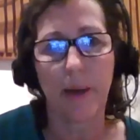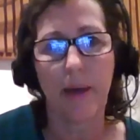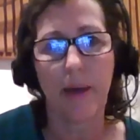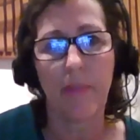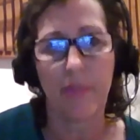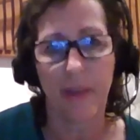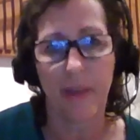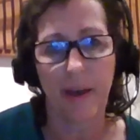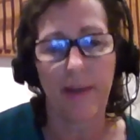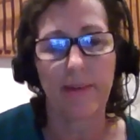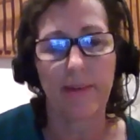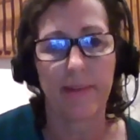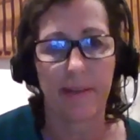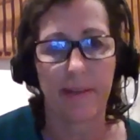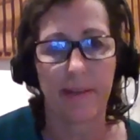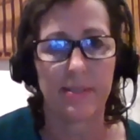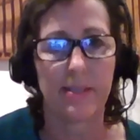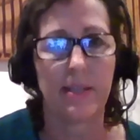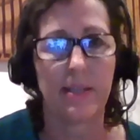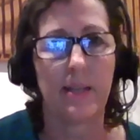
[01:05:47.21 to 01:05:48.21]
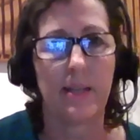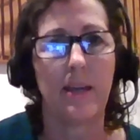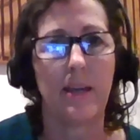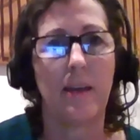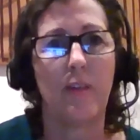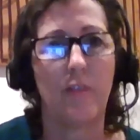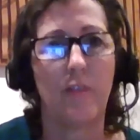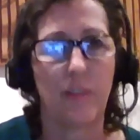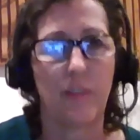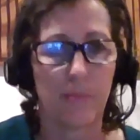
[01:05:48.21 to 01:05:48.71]
at that density
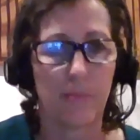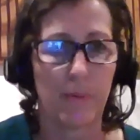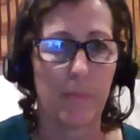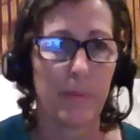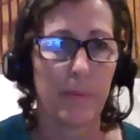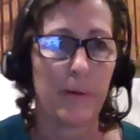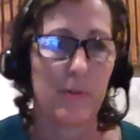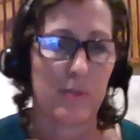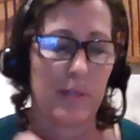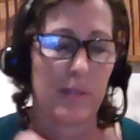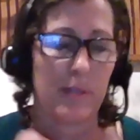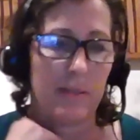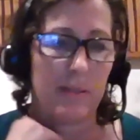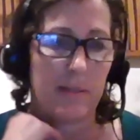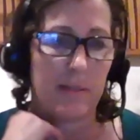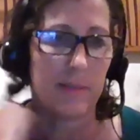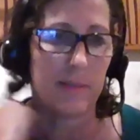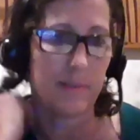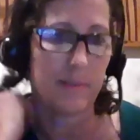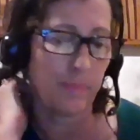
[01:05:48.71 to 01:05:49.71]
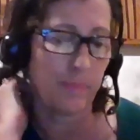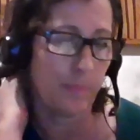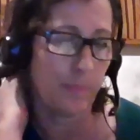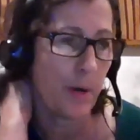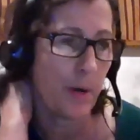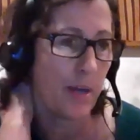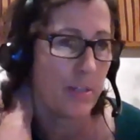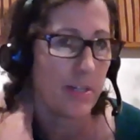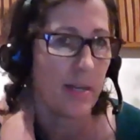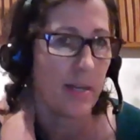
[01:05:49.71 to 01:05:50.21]
if they propose a
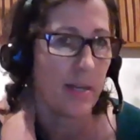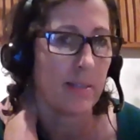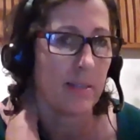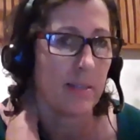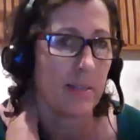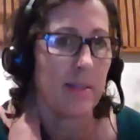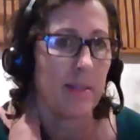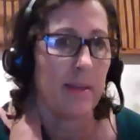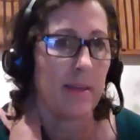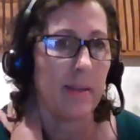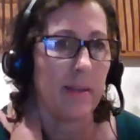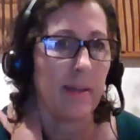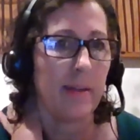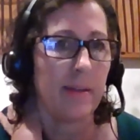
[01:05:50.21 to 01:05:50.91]
project that